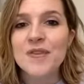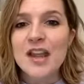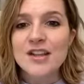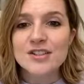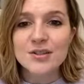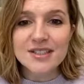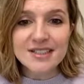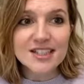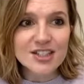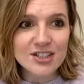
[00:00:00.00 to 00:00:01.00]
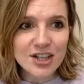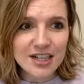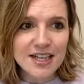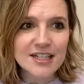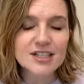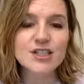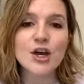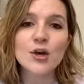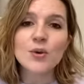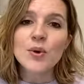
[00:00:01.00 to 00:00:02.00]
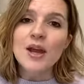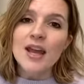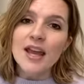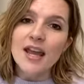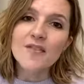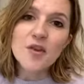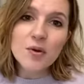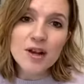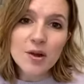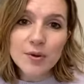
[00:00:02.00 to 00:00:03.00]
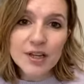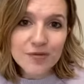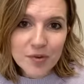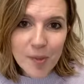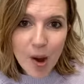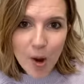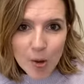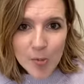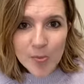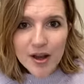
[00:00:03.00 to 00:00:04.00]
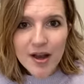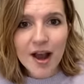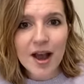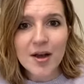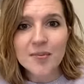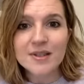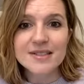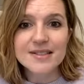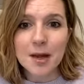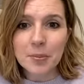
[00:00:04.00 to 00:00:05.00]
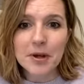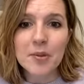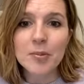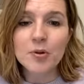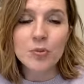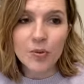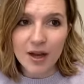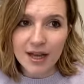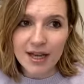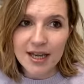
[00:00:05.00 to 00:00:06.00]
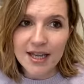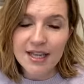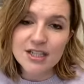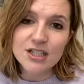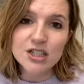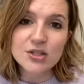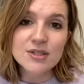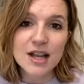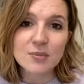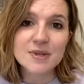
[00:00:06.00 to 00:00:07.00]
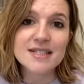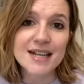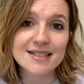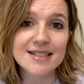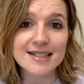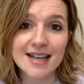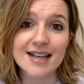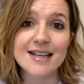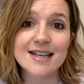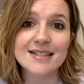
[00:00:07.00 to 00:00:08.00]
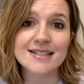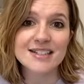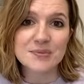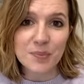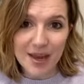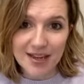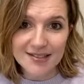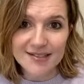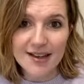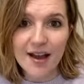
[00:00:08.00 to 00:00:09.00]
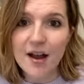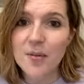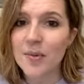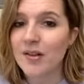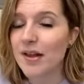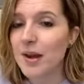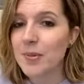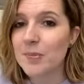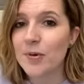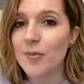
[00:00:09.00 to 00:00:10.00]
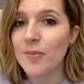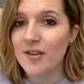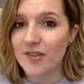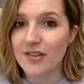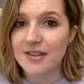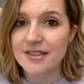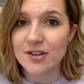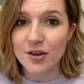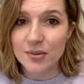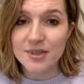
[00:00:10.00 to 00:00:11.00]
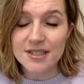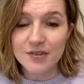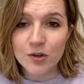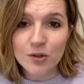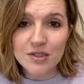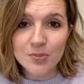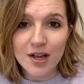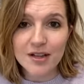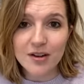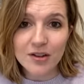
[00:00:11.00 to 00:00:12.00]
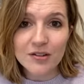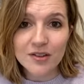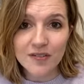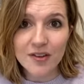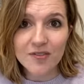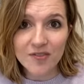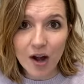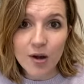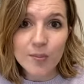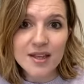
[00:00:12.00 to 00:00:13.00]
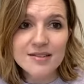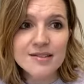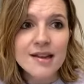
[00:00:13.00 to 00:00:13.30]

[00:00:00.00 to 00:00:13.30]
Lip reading: So let's get started. So if you are now working from home, step number one is to set up a designated space. A lot of people may find this incredibly difficult depending on your living environment.